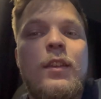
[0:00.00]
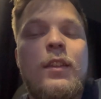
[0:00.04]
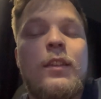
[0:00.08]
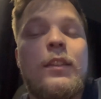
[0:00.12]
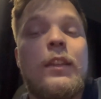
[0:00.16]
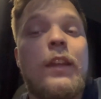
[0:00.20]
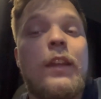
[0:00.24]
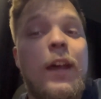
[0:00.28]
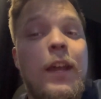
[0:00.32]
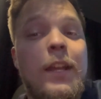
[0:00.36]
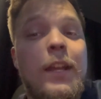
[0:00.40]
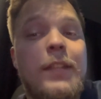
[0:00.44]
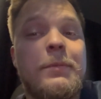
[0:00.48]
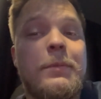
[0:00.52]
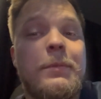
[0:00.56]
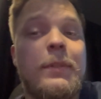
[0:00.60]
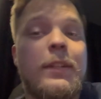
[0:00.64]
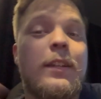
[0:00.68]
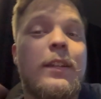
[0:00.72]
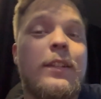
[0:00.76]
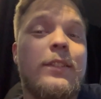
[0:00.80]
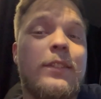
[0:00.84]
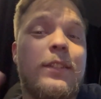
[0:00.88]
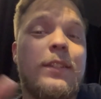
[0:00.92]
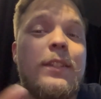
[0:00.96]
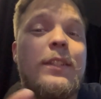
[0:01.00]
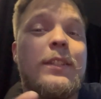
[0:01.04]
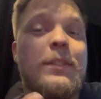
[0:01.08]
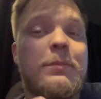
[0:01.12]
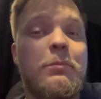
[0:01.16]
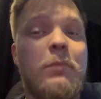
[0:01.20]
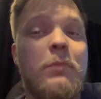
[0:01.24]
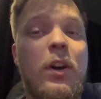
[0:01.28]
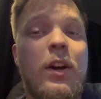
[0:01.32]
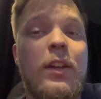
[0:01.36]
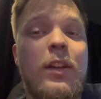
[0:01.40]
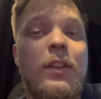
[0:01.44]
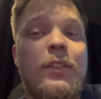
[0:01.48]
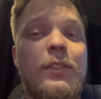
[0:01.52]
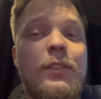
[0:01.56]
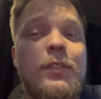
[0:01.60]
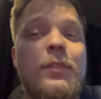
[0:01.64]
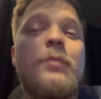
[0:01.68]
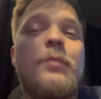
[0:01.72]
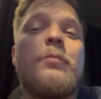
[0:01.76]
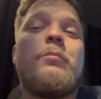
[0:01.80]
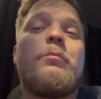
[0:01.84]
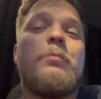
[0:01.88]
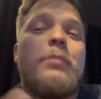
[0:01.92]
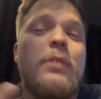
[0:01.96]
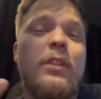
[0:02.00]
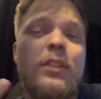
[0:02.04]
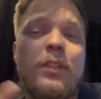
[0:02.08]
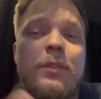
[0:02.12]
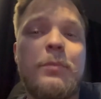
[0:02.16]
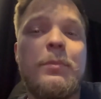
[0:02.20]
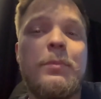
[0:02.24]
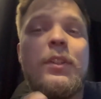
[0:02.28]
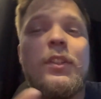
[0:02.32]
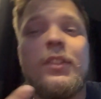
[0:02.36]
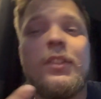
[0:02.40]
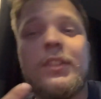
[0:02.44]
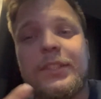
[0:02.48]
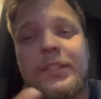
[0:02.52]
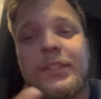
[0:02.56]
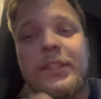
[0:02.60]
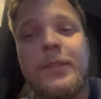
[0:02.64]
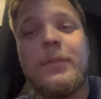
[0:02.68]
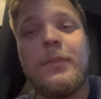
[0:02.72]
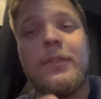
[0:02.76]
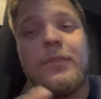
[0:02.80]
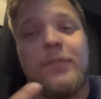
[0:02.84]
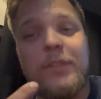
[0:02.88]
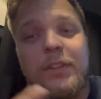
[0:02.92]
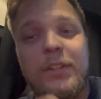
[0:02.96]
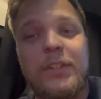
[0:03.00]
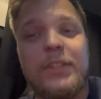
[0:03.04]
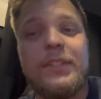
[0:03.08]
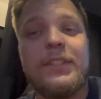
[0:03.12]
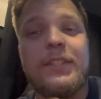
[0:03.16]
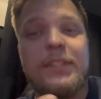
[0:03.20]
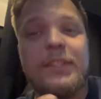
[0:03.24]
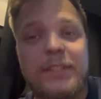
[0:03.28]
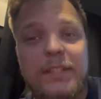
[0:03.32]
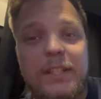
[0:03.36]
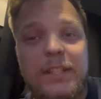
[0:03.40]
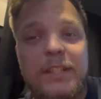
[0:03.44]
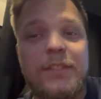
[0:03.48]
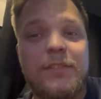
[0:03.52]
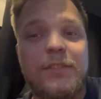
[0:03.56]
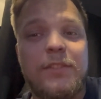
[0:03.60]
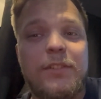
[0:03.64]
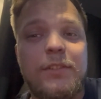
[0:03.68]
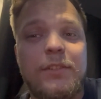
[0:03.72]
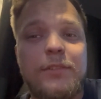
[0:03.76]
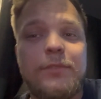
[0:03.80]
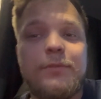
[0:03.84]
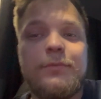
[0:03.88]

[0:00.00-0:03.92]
Guys, because of this model, Peterbilt is going to be very successful.